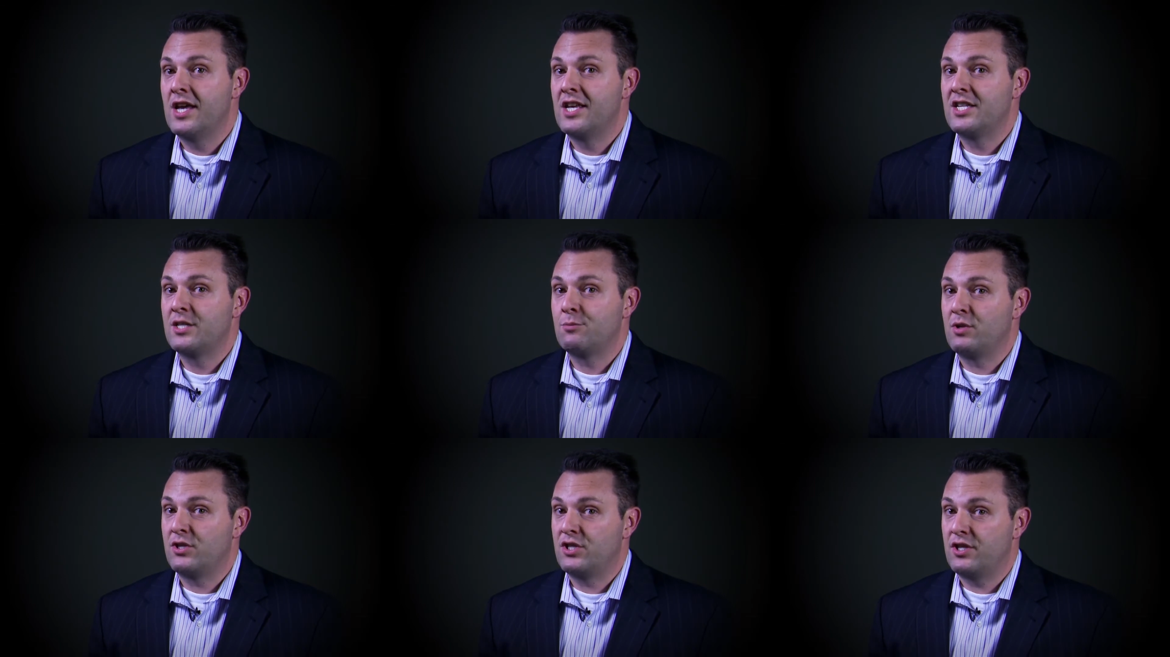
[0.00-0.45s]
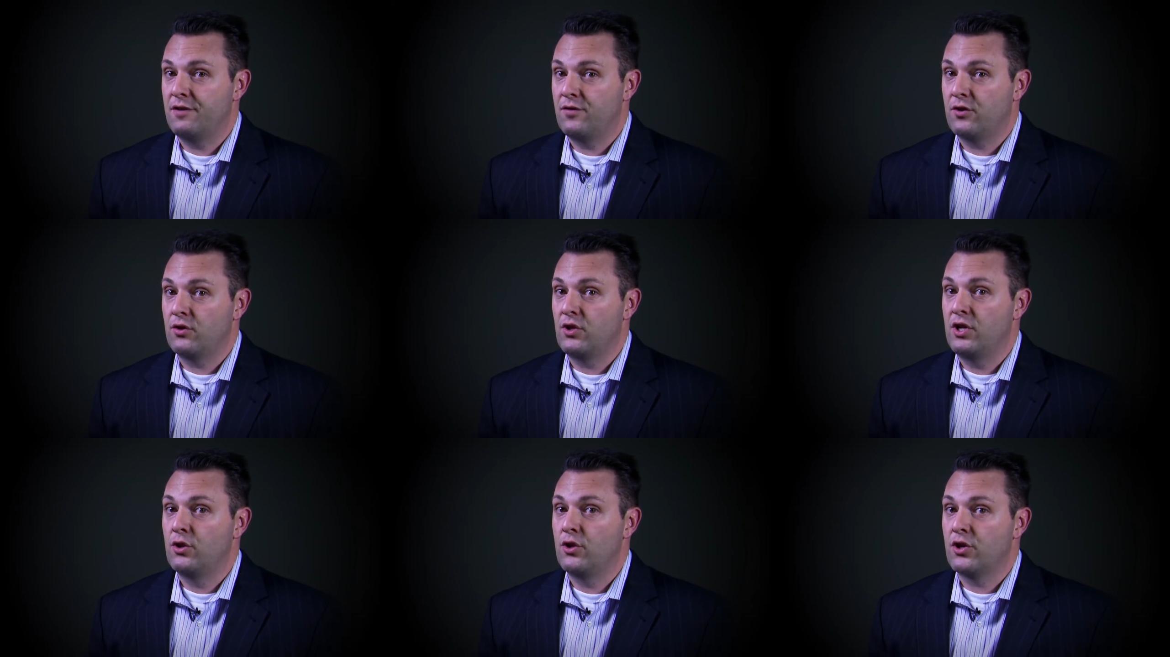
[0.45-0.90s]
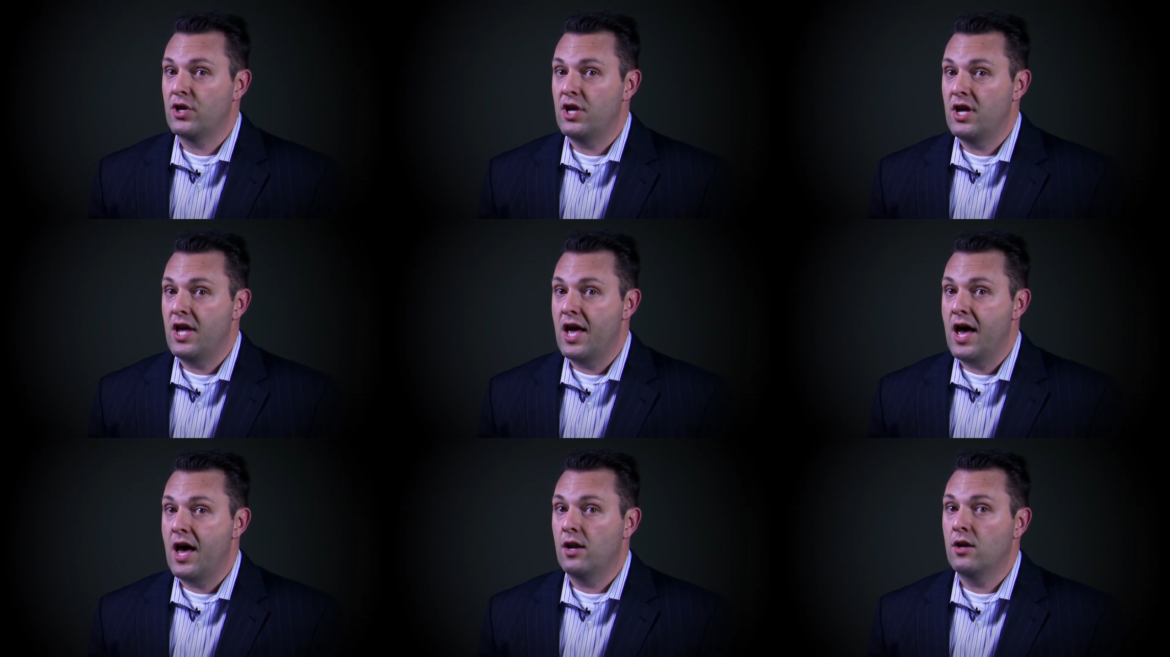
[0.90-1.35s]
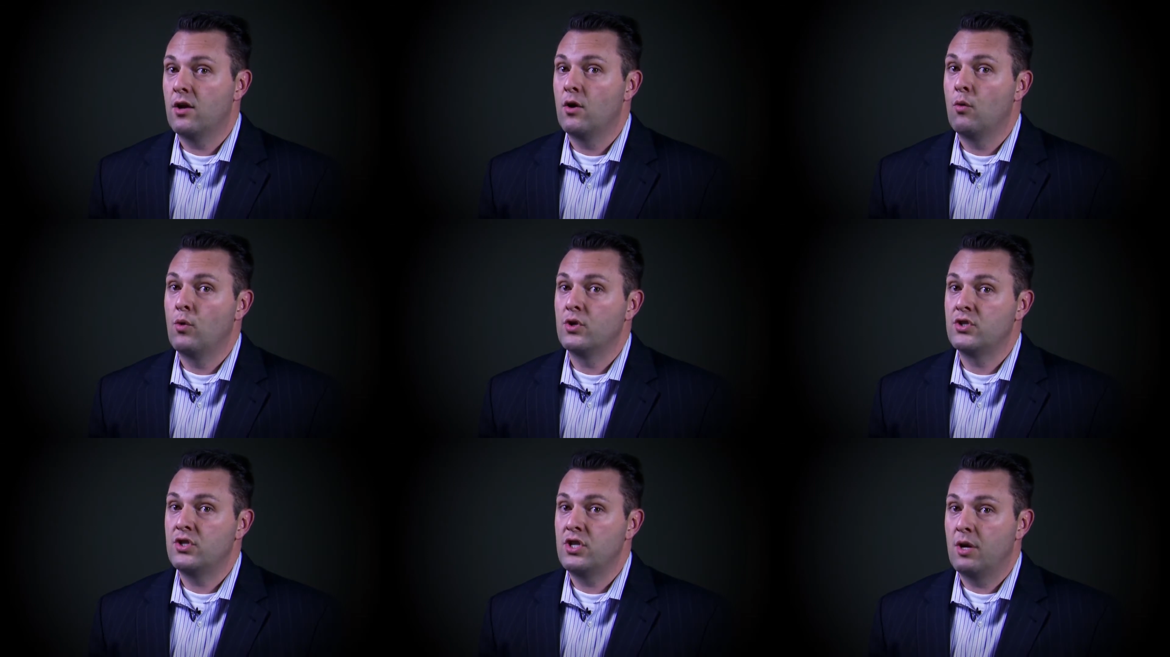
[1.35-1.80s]
specifically looking at
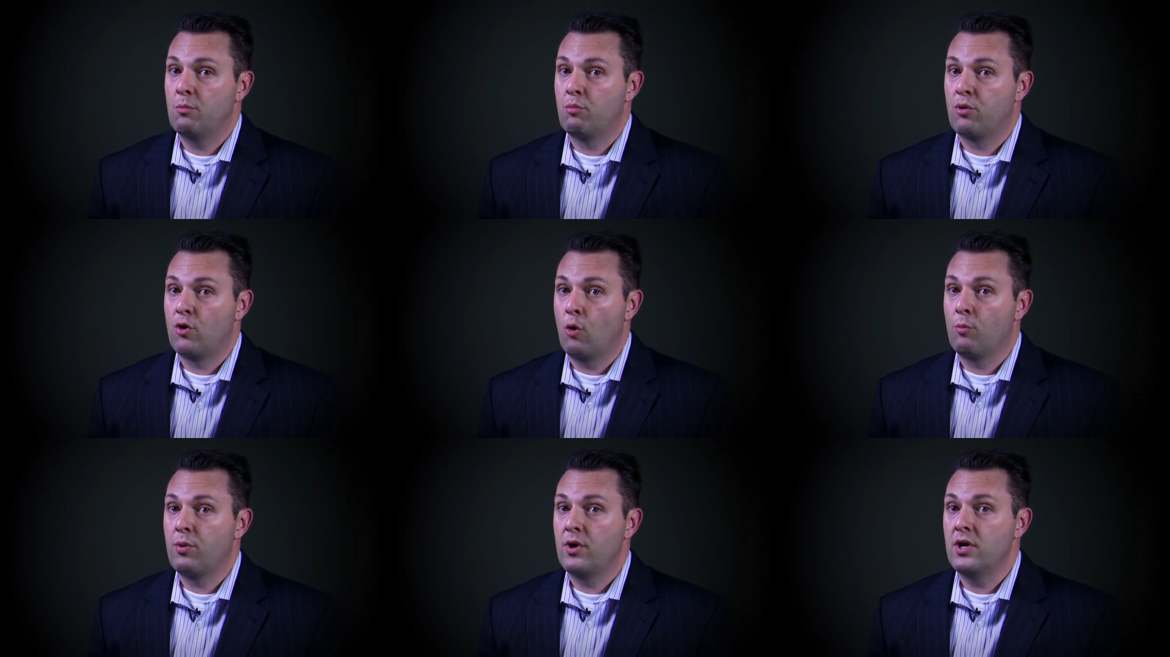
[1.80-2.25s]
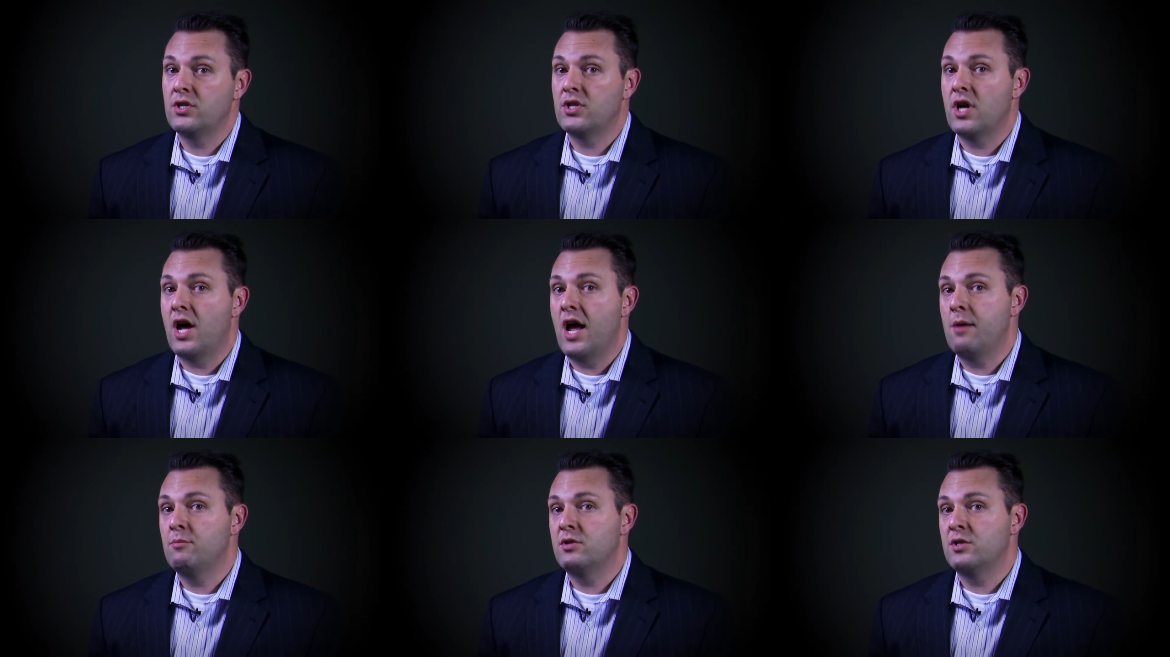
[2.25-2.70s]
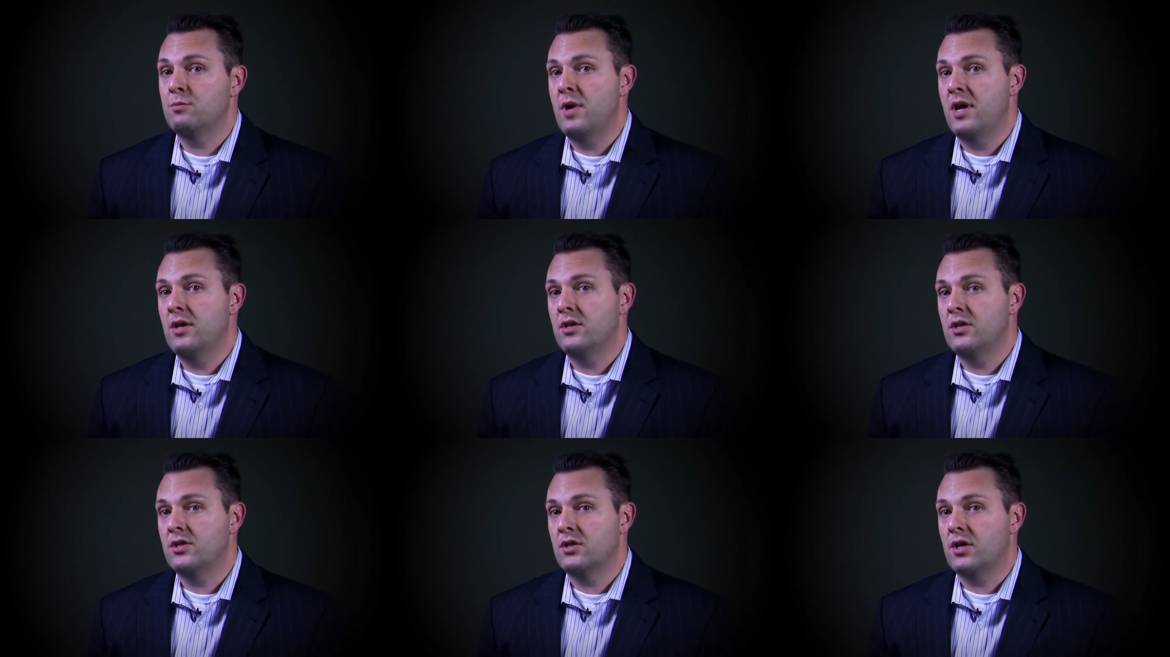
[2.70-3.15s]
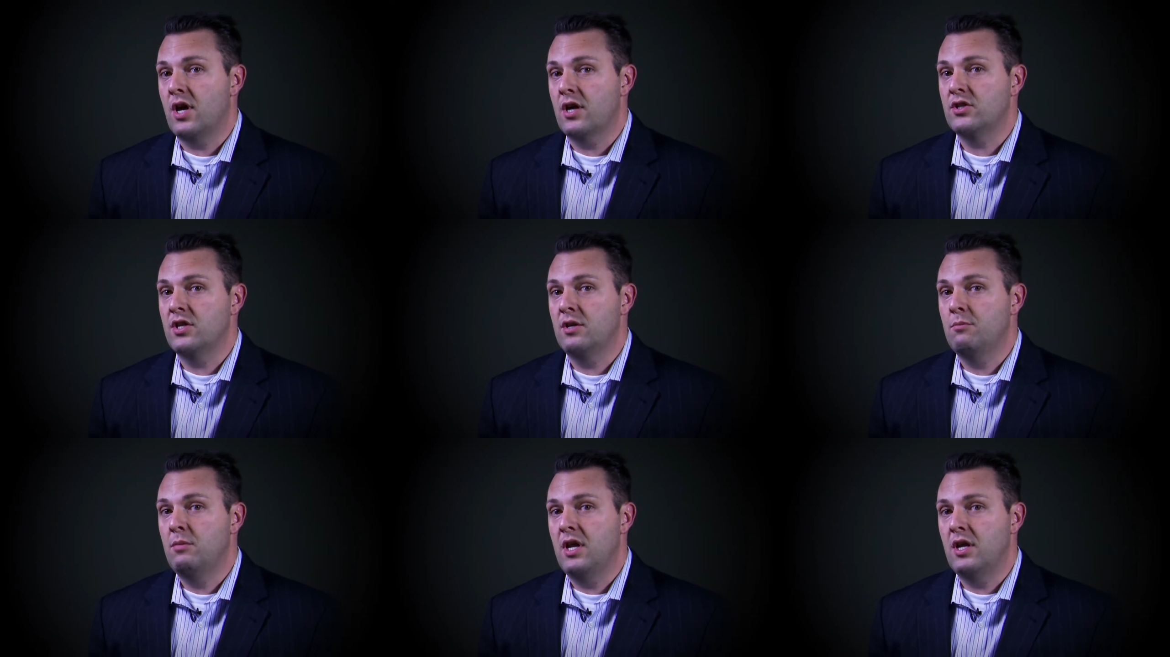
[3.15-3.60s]
was the appropriate time spent
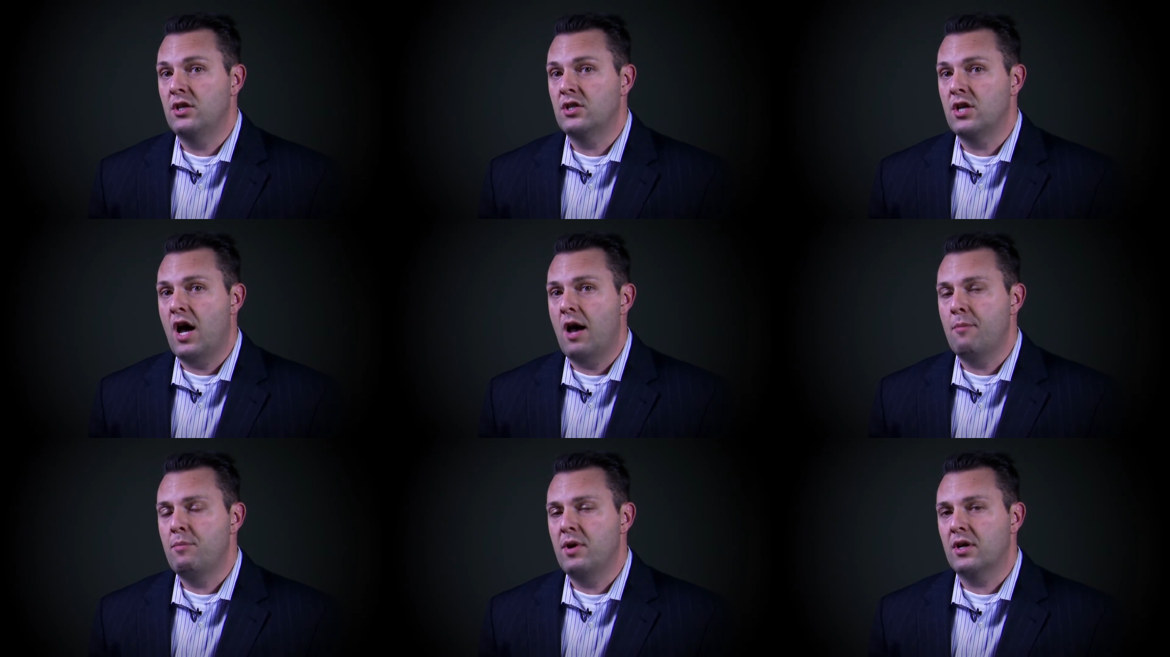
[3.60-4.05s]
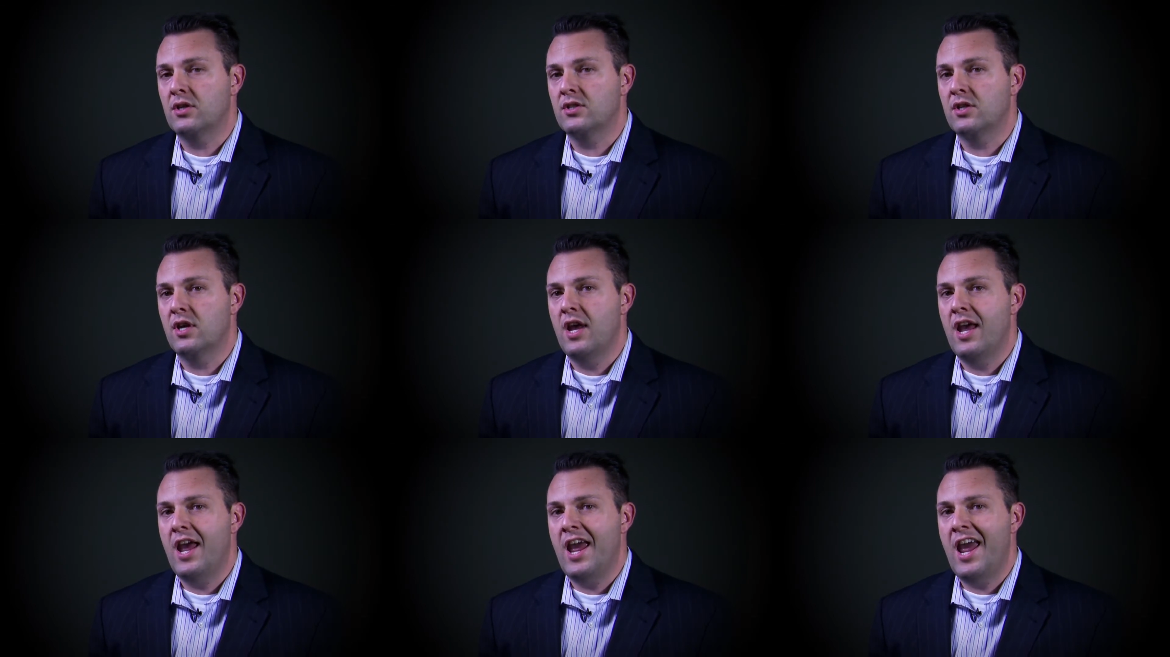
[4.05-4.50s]
discussing meeting topics